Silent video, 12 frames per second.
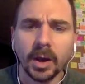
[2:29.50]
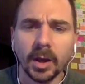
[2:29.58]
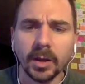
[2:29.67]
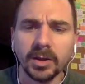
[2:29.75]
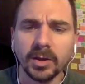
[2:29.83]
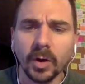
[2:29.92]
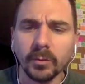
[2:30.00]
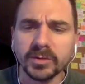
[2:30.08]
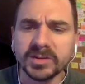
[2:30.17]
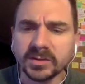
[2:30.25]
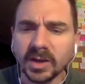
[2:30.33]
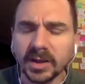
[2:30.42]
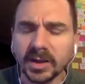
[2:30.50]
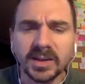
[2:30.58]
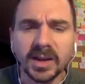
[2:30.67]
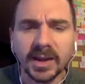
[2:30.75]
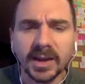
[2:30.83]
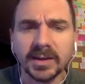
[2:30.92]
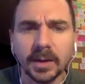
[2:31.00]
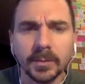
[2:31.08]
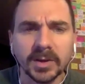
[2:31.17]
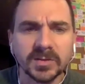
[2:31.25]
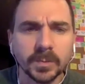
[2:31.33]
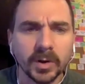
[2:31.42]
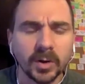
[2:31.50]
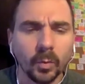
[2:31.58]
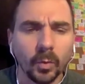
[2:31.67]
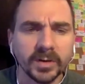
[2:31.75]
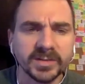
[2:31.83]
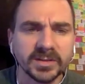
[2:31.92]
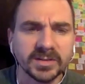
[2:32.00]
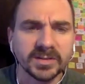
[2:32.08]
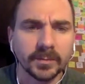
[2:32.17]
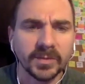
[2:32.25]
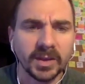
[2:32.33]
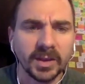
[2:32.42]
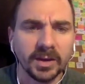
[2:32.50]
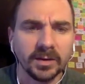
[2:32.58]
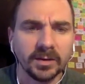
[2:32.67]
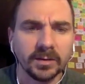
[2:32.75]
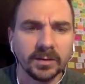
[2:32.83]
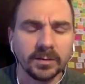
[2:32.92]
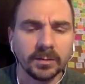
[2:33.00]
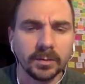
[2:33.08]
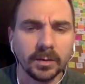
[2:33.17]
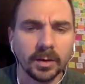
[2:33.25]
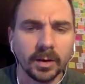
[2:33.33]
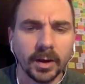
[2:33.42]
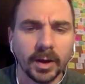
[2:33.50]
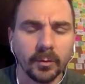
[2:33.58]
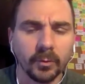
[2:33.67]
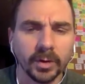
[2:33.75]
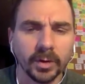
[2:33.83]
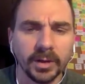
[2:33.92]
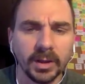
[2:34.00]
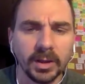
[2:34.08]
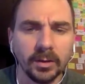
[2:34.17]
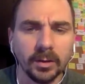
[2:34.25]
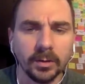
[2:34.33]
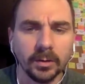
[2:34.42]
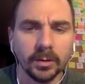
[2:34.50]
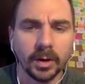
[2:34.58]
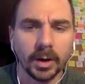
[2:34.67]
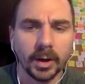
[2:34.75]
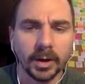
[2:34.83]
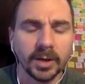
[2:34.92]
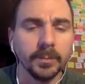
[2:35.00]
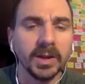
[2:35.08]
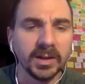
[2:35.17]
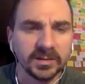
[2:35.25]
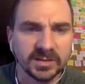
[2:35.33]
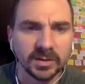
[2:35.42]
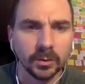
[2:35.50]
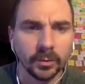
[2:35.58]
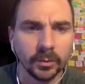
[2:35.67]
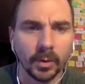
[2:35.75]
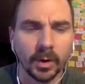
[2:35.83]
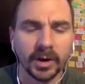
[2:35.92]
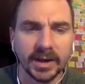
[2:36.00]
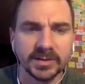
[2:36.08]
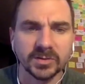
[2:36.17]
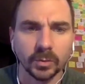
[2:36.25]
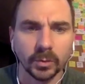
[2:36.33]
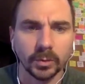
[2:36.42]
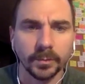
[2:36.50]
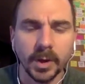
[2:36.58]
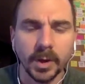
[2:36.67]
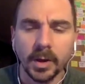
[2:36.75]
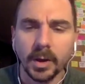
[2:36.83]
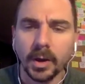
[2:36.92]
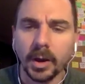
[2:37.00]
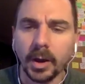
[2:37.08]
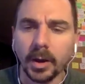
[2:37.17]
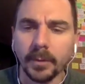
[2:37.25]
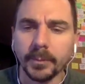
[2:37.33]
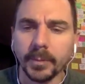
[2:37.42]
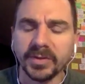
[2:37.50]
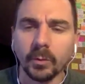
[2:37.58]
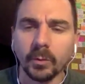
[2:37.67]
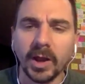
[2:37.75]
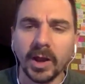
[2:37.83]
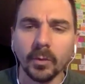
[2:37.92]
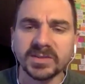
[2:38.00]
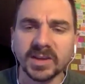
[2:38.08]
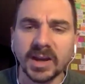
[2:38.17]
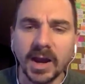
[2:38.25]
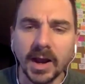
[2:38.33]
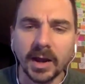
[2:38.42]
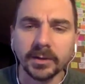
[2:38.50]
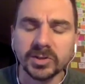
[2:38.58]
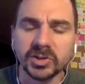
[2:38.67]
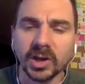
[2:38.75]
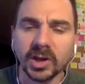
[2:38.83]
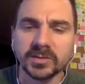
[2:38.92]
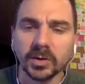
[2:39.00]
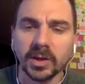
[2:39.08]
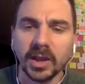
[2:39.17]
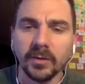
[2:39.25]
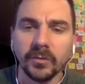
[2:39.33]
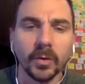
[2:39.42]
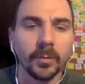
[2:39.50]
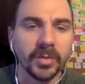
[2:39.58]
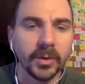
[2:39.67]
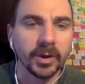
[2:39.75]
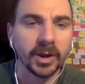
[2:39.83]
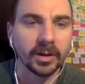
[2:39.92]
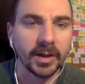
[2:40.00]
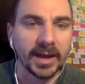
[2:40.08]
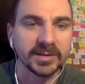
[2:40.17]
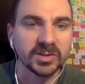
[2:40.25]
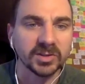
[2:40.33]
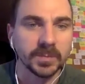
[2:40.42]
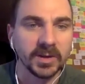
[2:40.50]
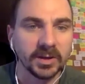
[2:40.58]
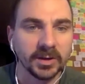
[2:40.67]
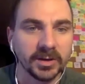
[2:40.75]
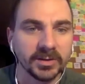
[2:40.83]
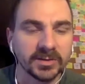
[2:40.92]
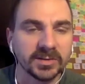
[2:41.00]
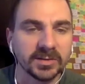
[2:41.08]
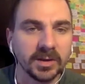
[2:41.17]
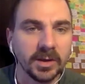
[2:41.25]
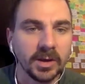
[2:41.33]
You know, I did academics, but it wasn't something I really committed to throughout high school. But then when I went to college, I took a film theory class just because